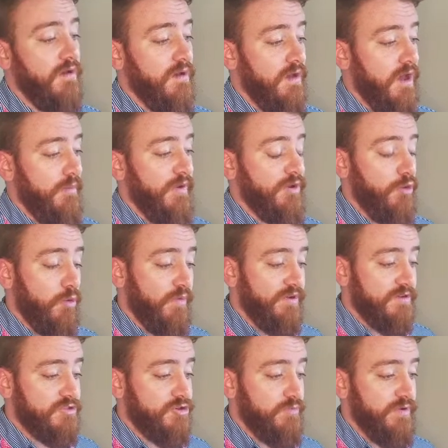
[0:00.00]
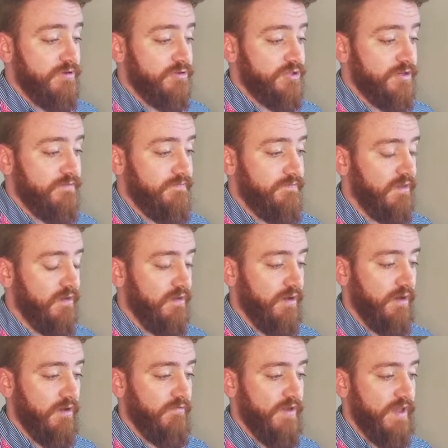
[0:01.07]
A normal distribution
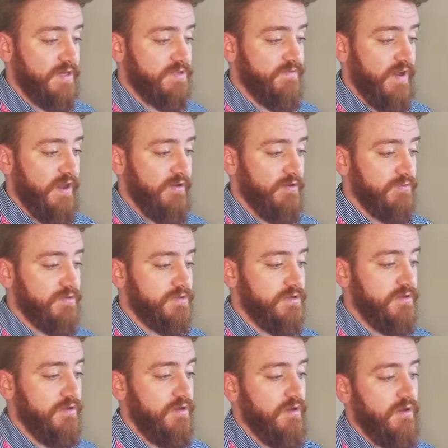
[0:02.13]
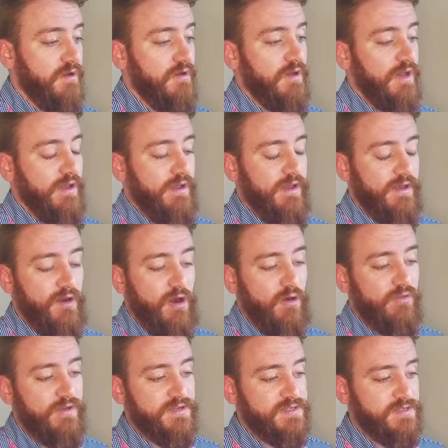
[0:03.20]
of x values, and all
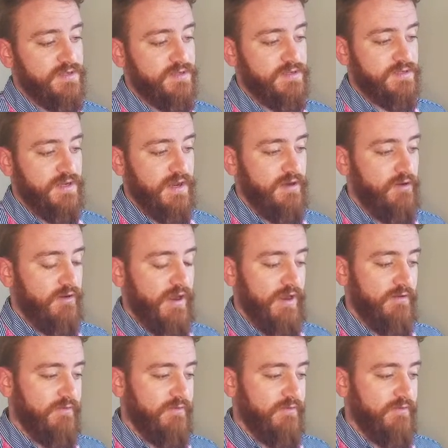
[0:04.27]
this is, I don't have